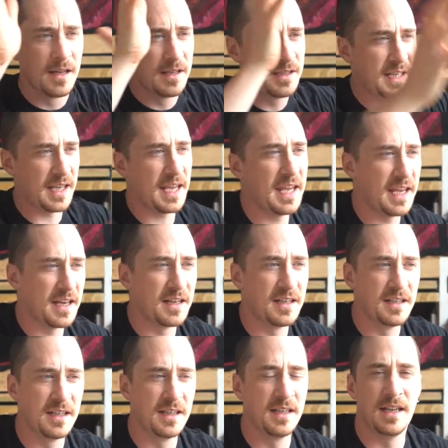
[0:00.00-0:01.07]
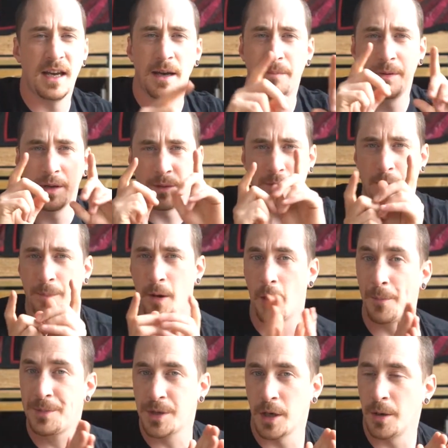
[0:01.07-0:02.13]
to here and putting a proper
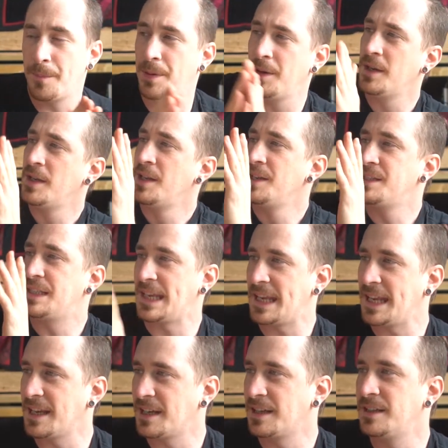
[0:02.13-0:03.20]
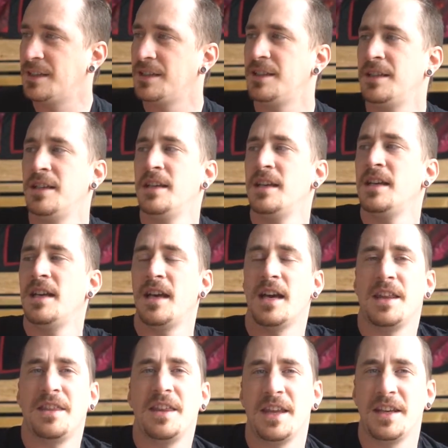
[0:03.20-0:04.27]
hob top to here.
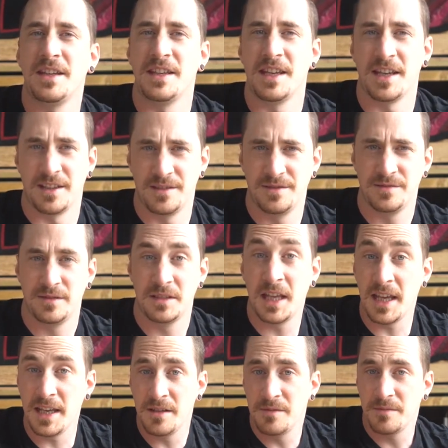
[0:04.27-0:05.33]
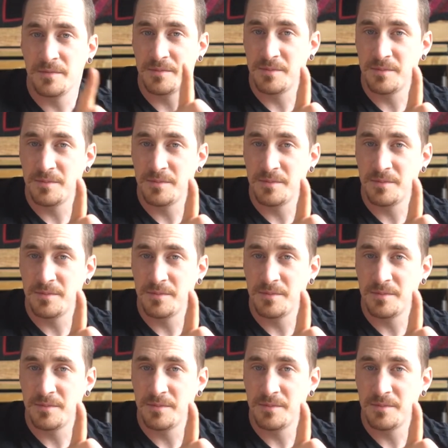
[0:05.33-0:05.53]
And then, yeah, then